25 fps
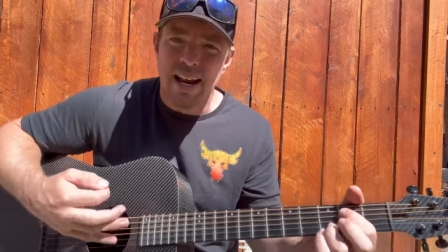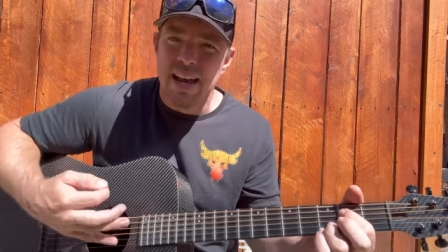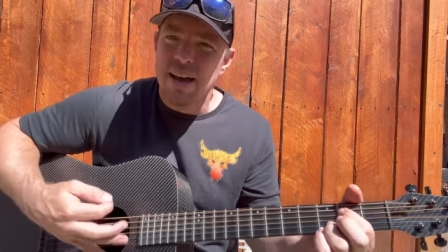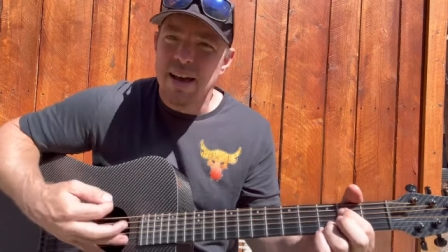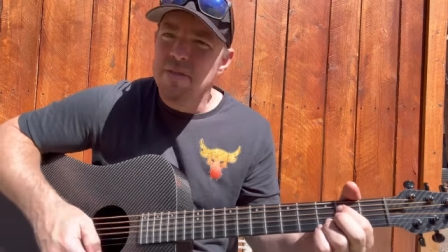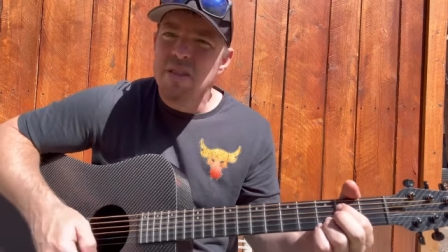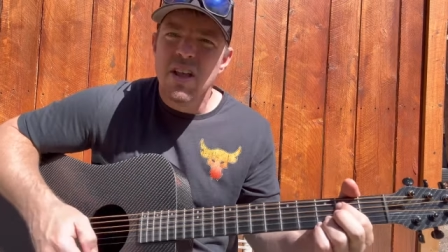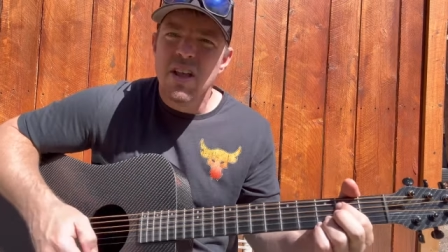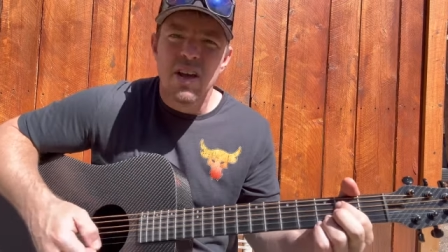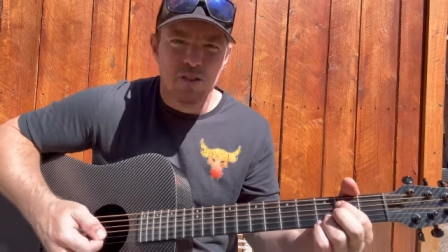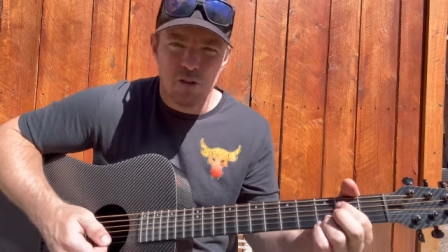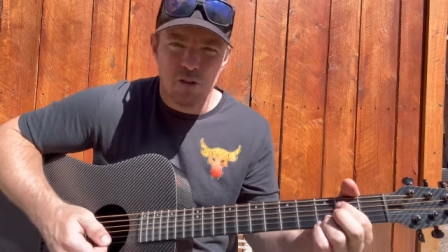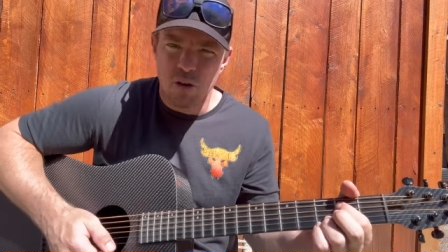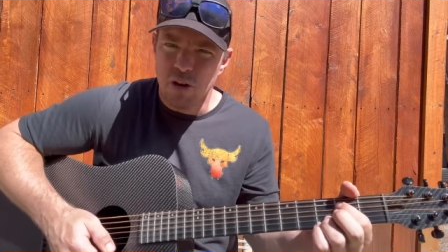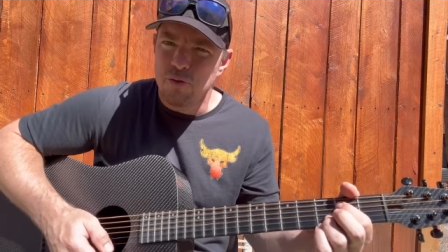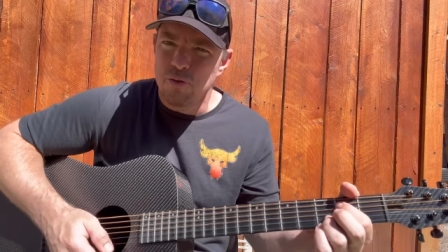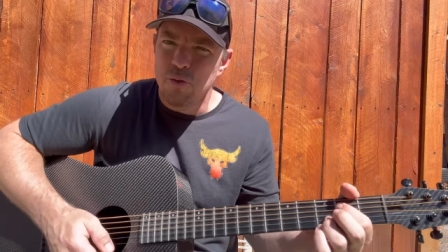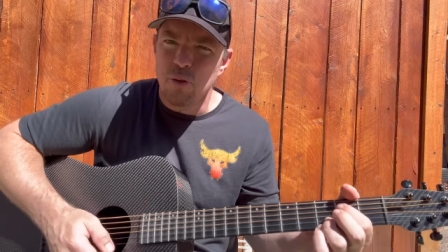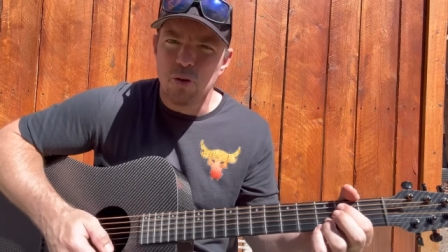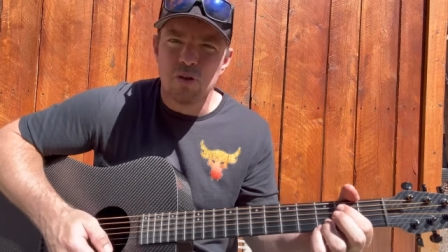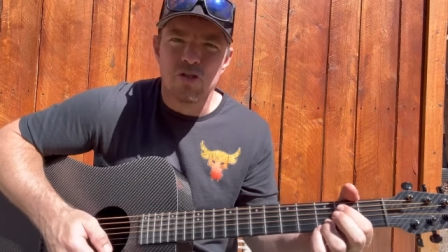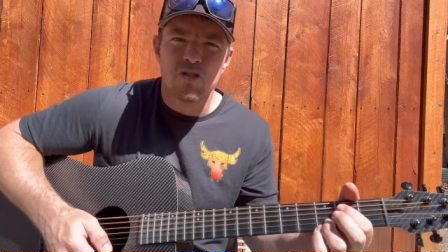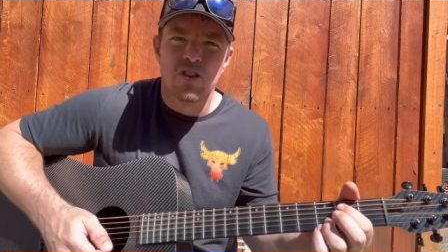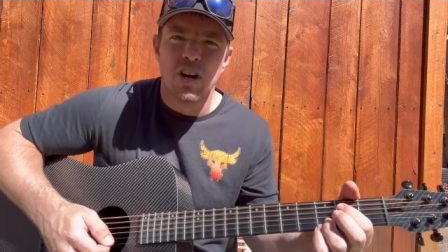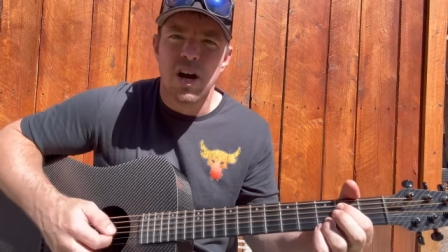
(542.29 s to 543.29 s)
of doing a
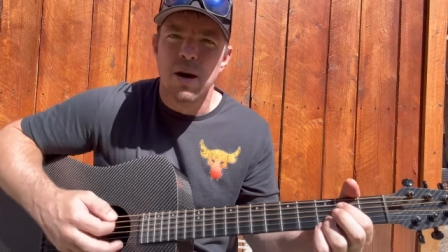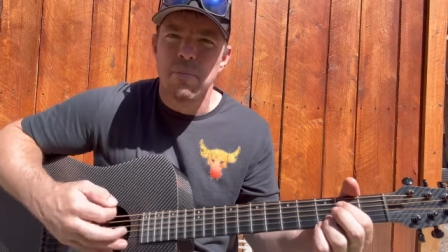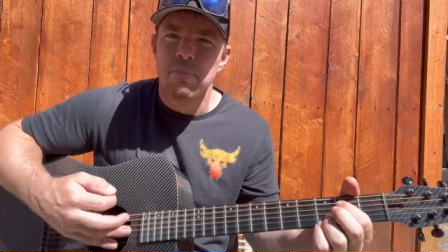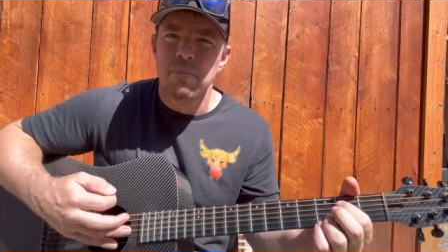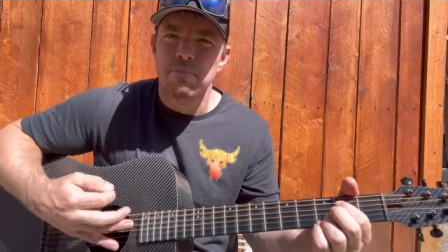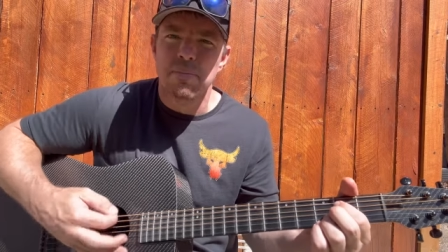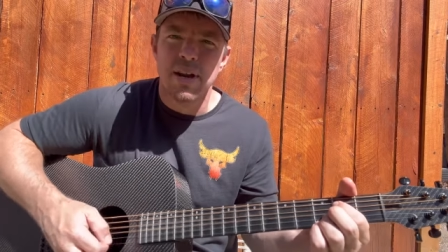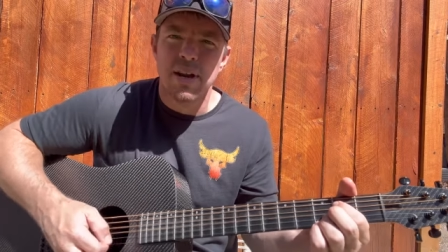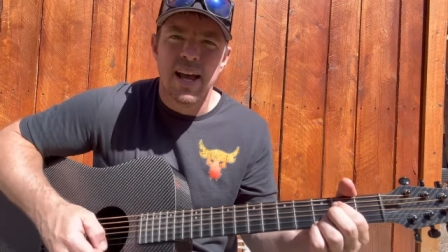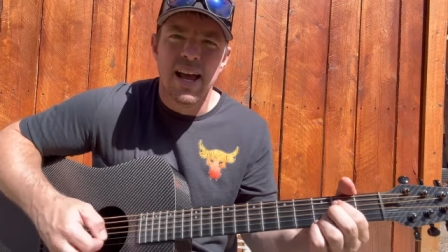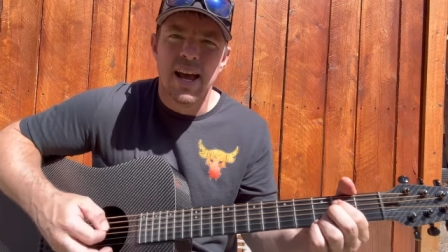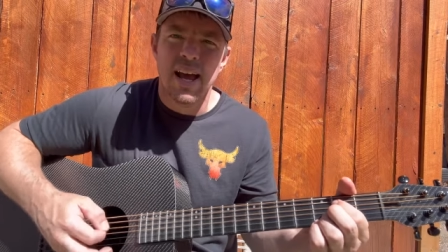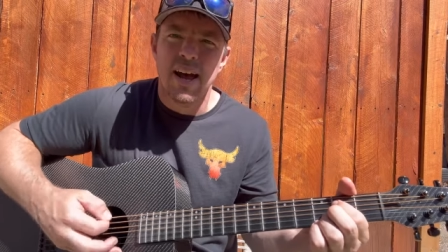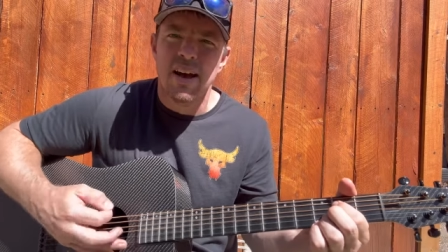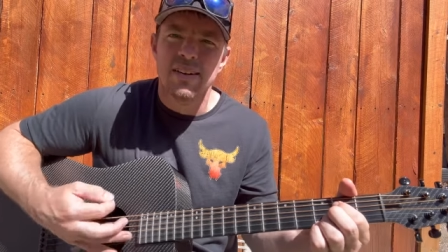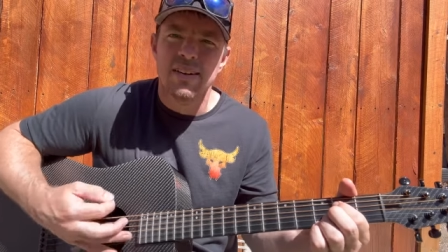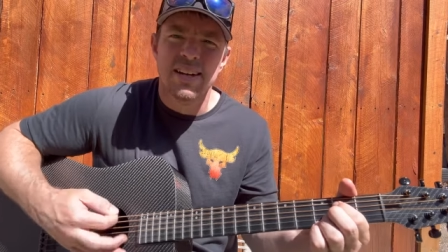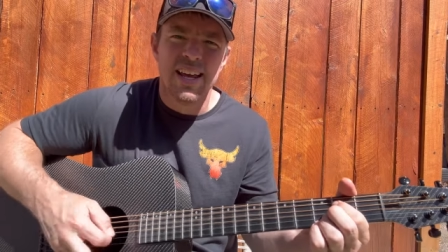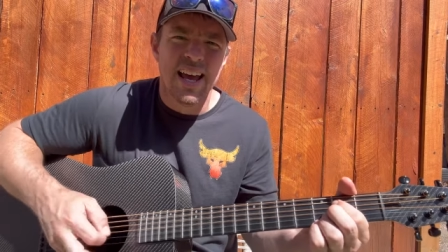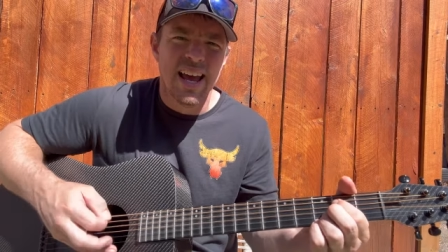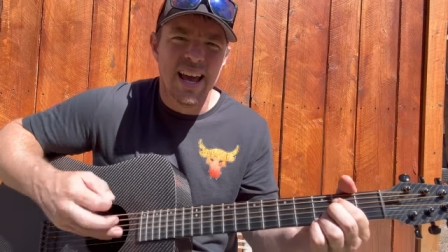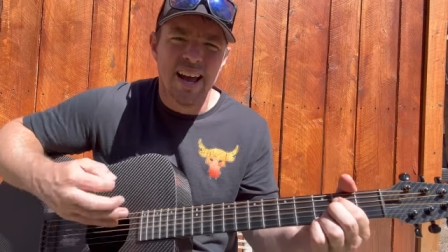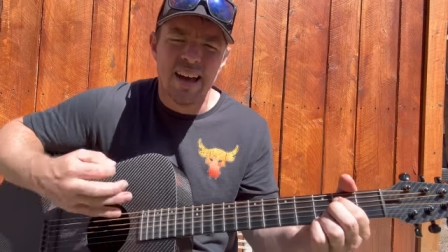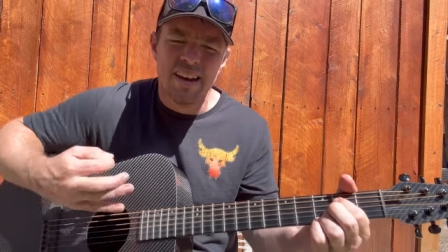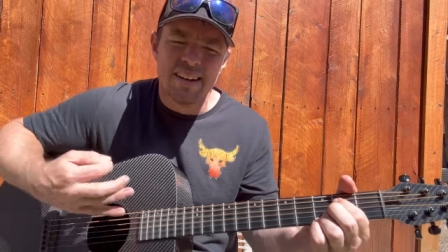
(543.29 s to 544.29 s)
full strum. Down,
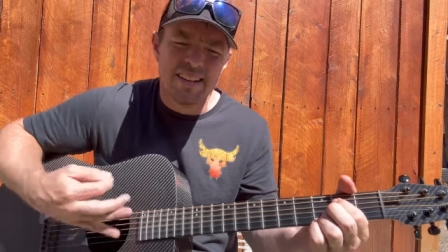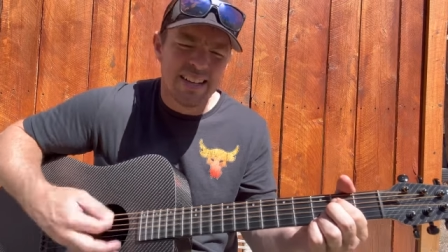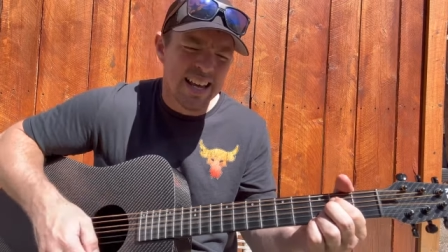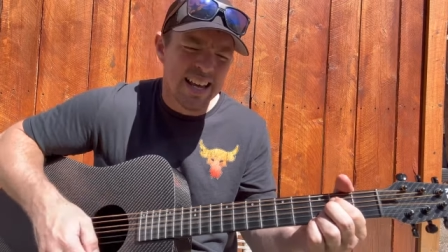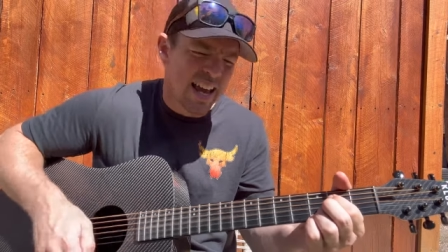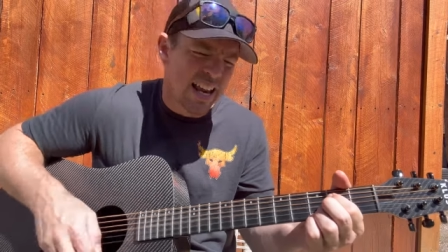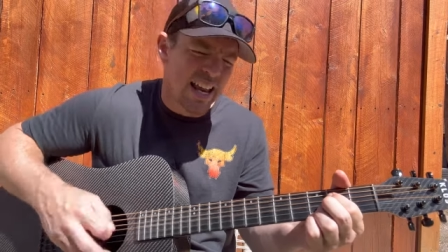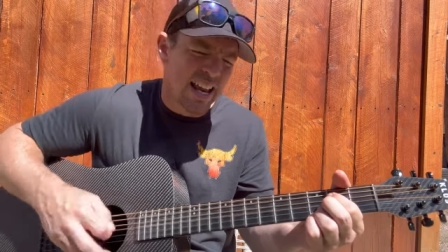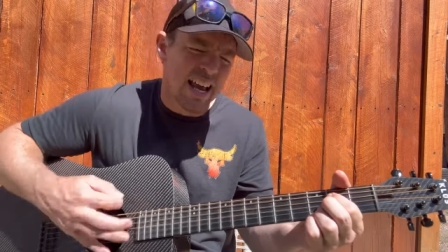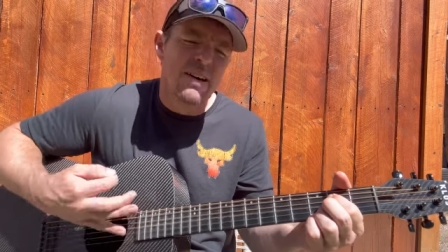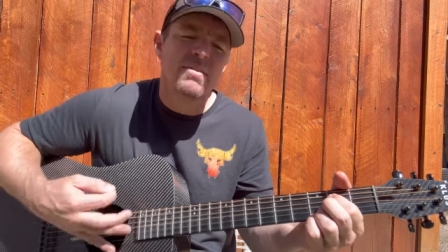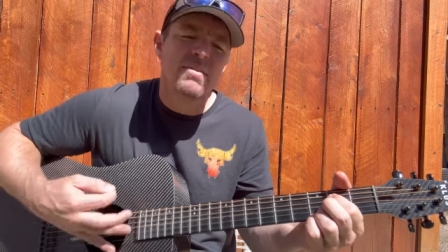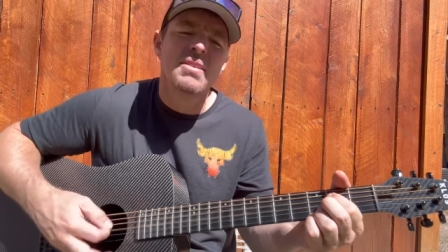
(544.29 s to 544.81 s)
down, down, down,